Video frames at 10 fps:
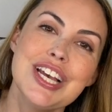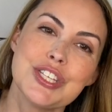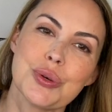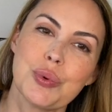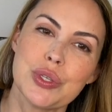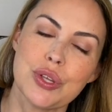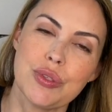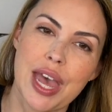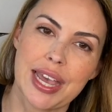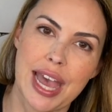So we'll do
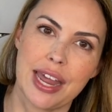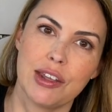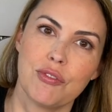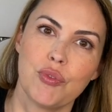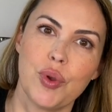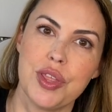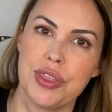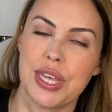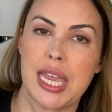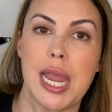that kind of with
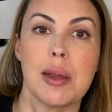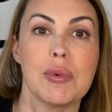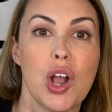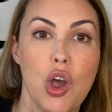the camera